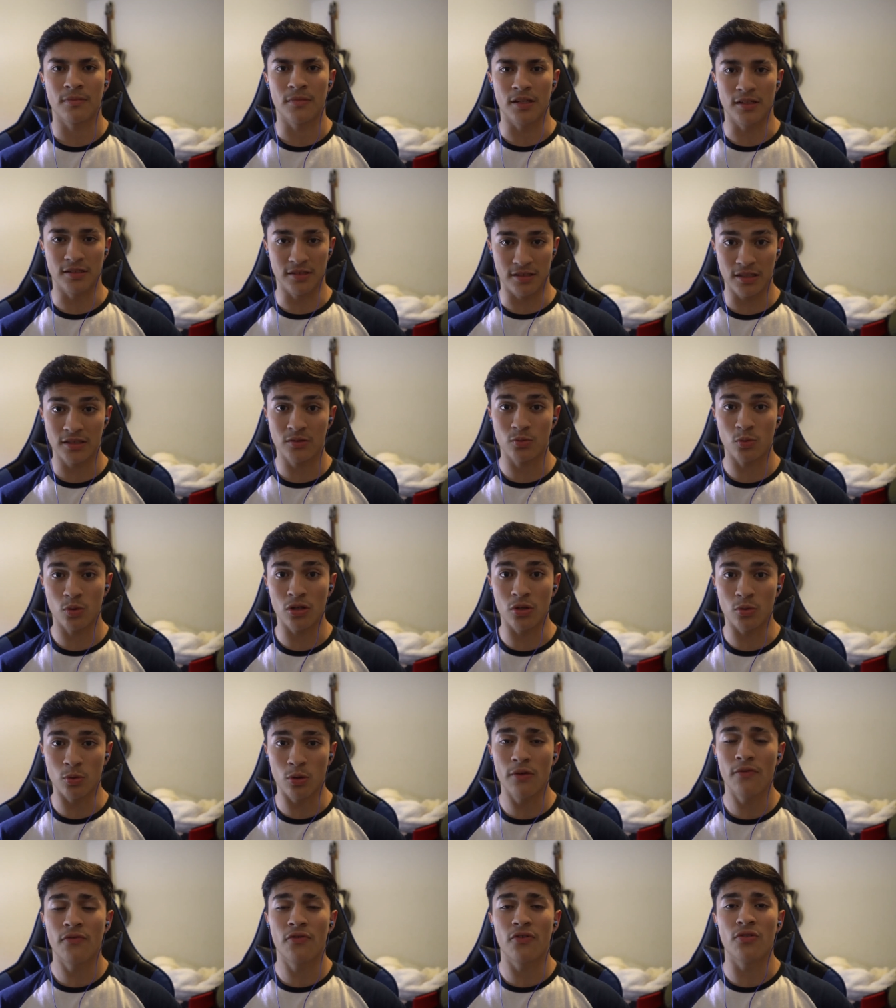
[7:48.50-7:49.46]
Is this what you
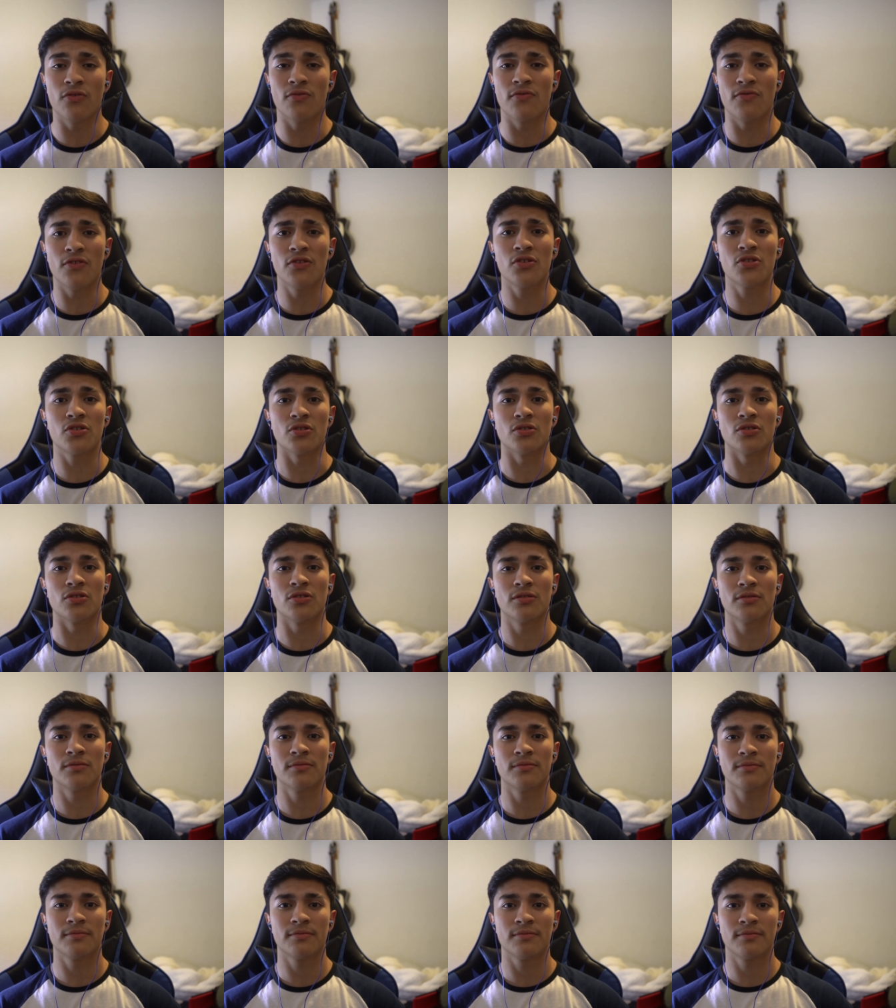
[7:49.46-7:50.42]
want for your future?
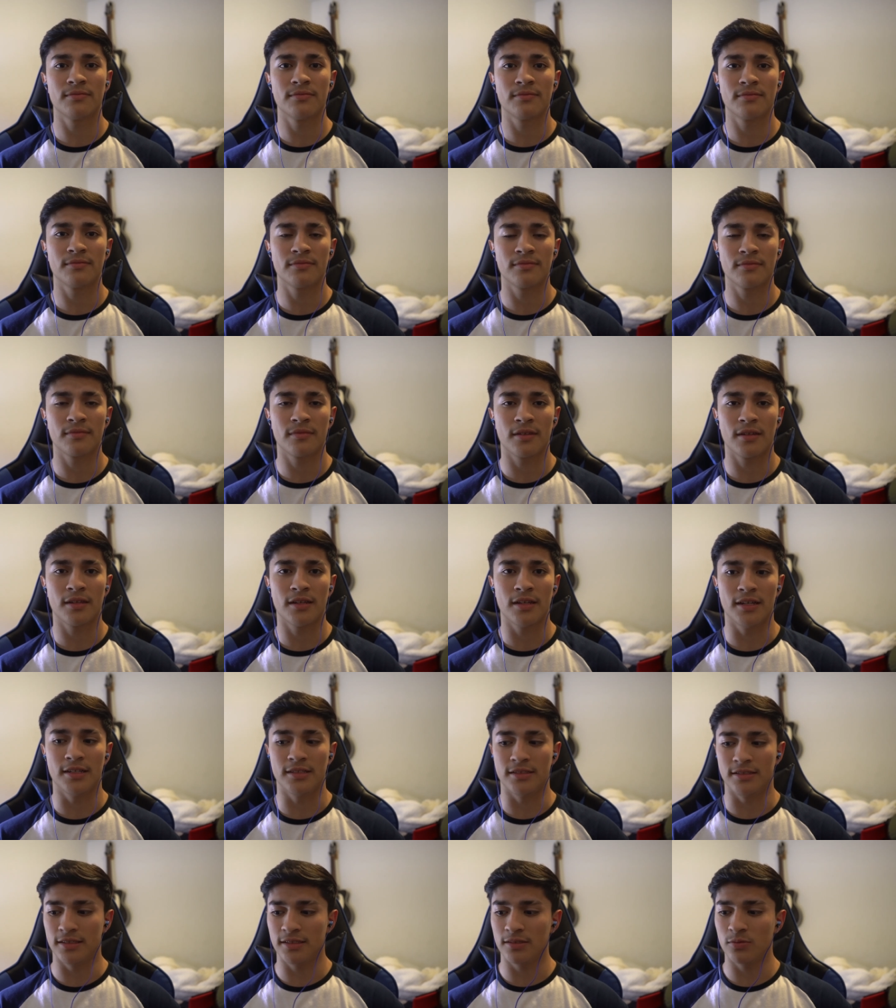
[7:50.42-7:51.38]

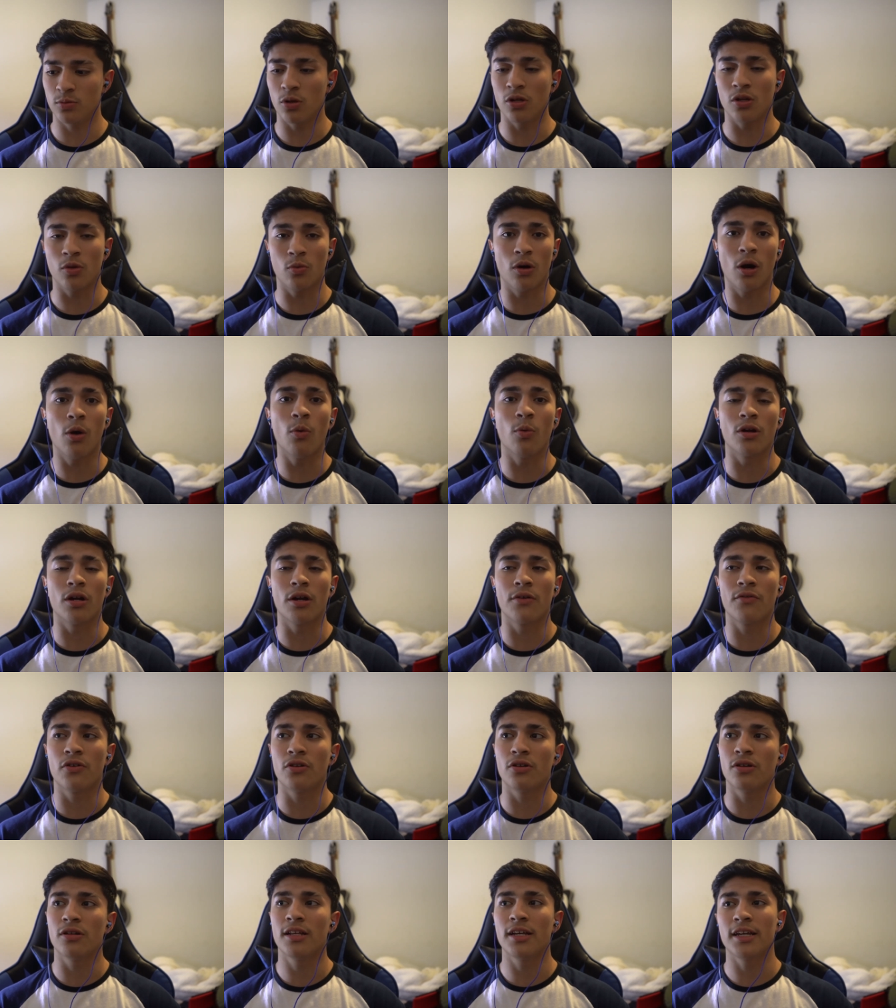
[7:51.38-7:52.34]
Is this what you want whenever
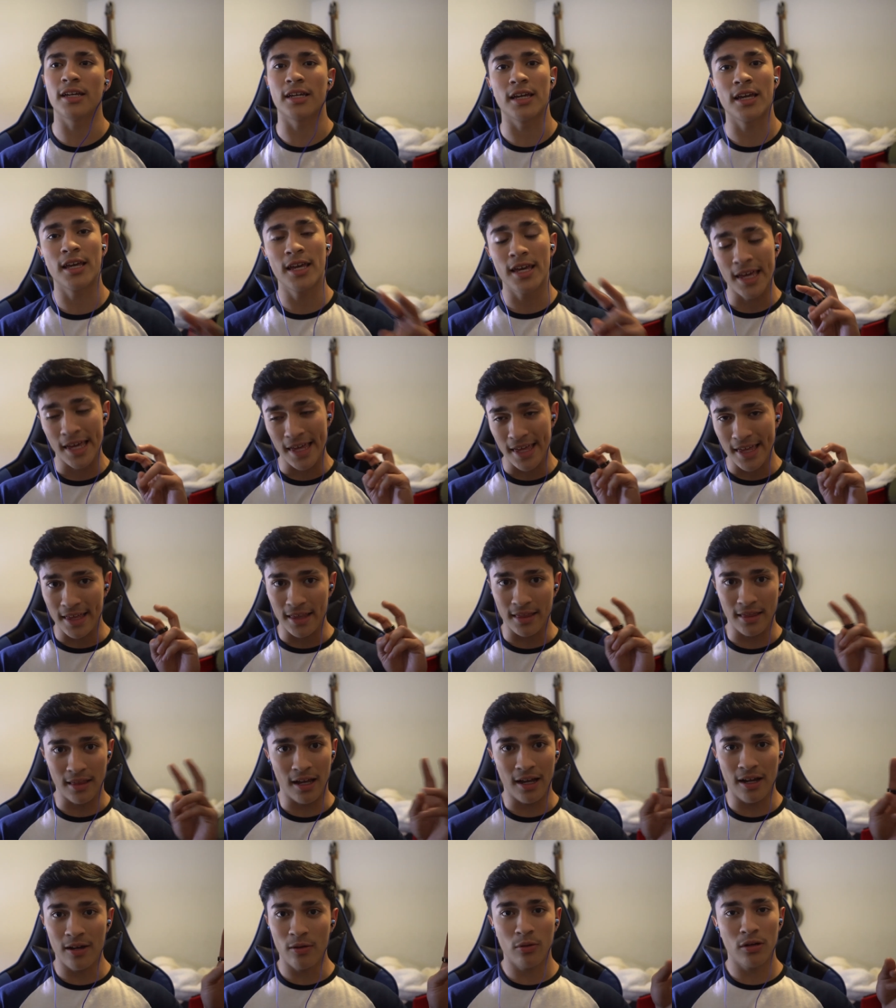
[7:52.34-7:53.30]
you're like,
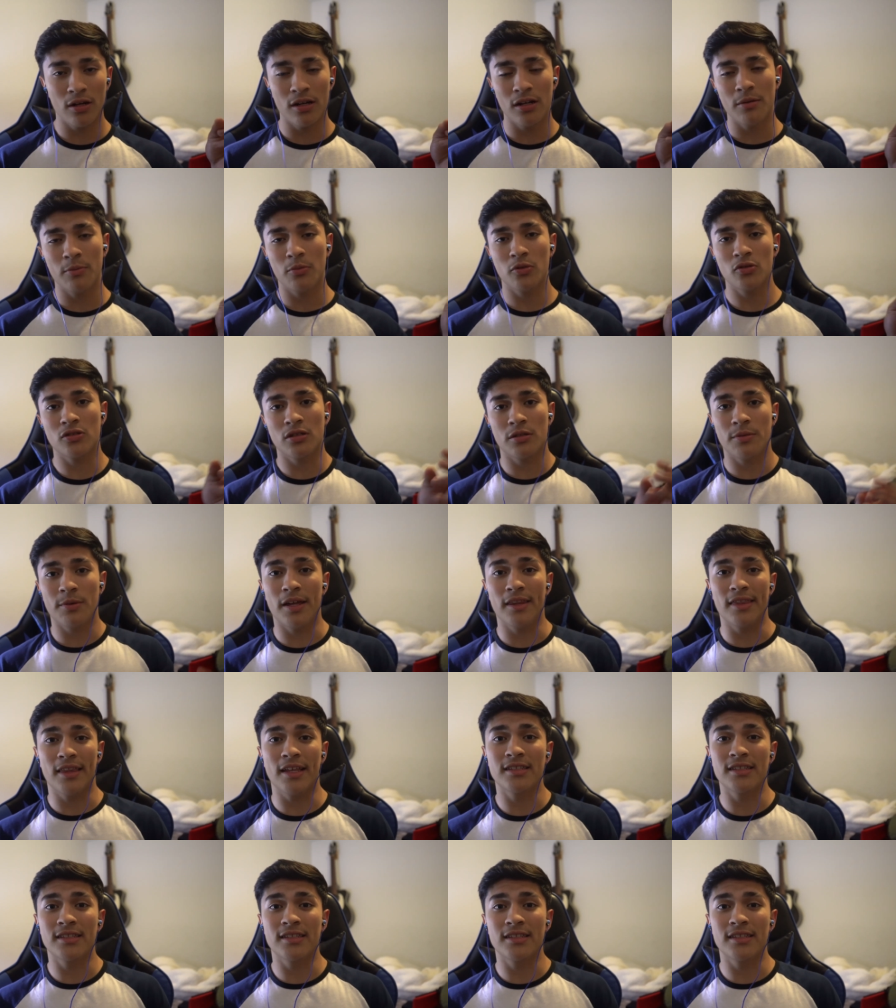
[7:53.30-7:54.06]
I want an emotion, man.